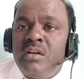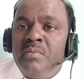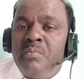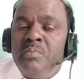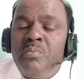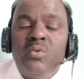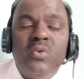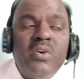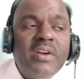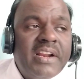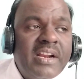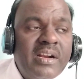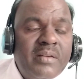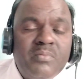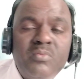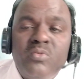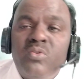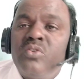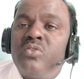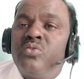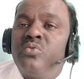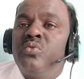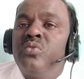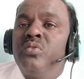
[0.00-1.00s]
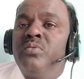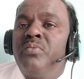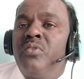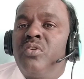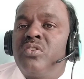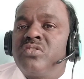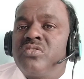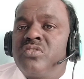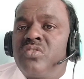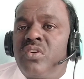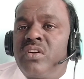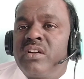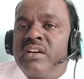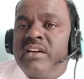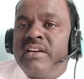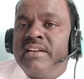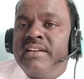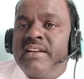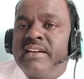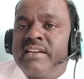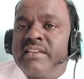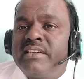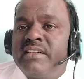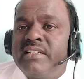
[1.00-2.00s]
more and more toolbox stock
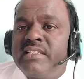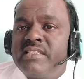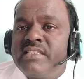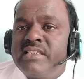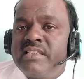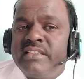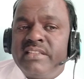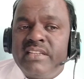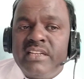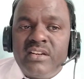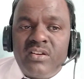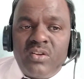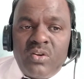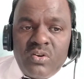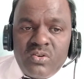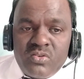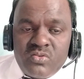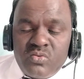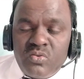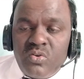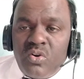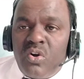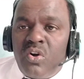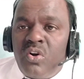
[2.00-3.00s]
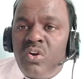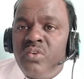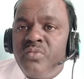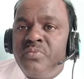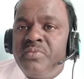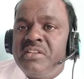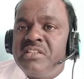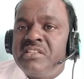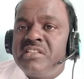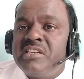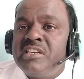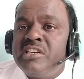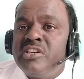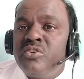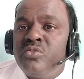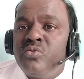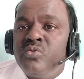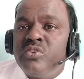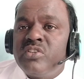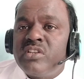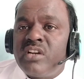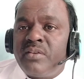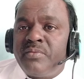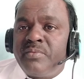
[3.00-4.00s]
conductors, then also always
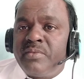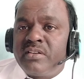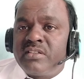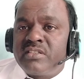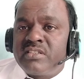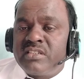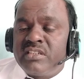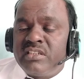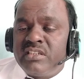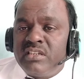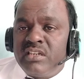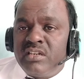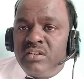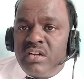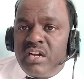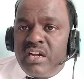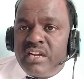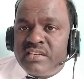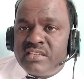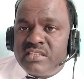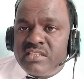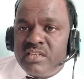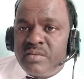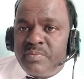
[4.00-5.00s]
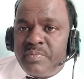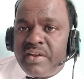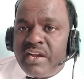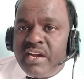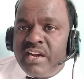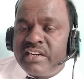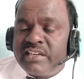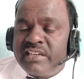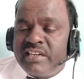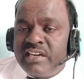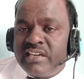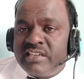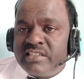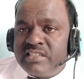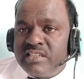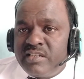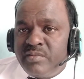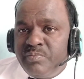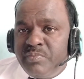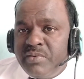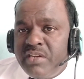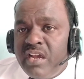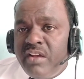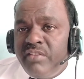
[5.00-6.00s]
reduce our unsafe act,
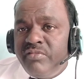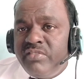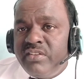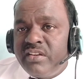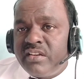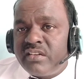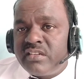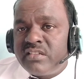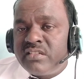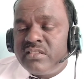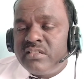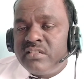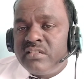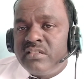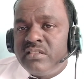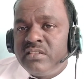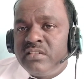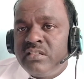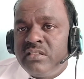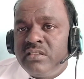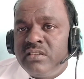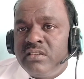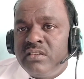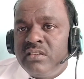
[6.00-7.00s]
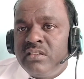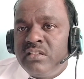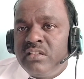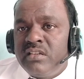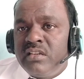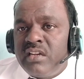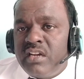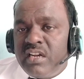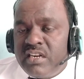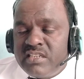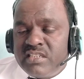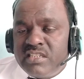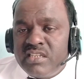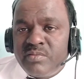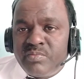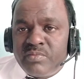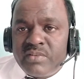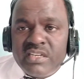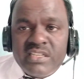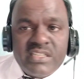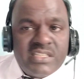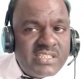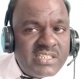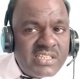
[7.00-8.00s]
unsafe behaviors, unsafe
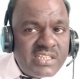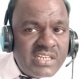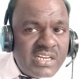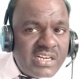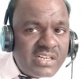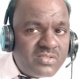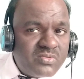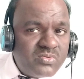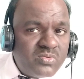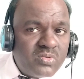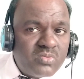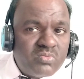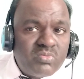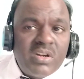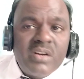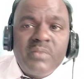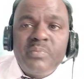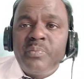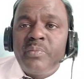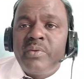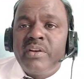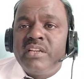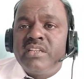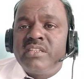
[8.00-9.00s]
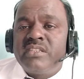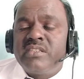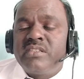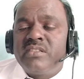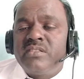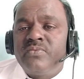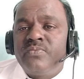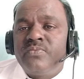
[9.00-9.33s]
condition at your workplace.